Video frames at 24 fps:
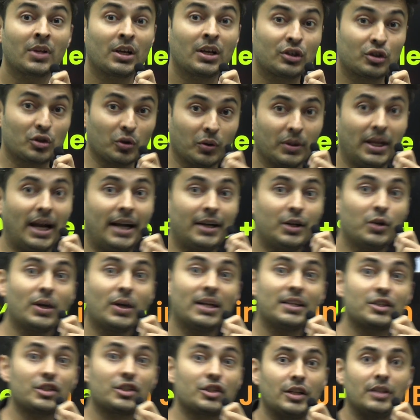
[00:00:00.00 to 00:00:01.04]
so that you
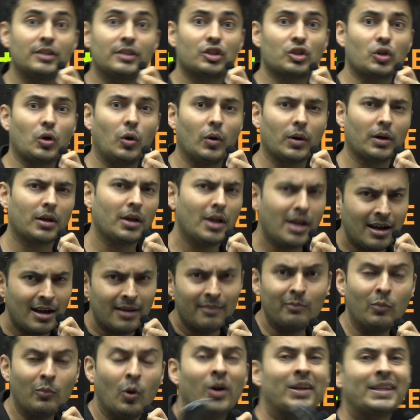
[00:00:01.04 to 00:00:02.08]
can still score
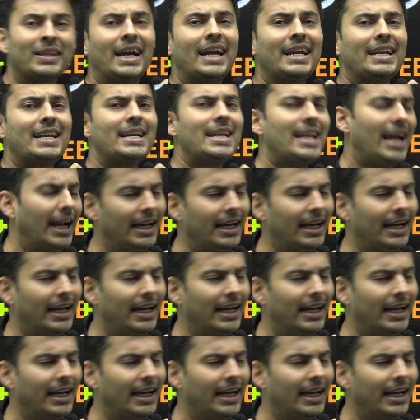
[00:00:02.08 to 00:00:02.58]
more than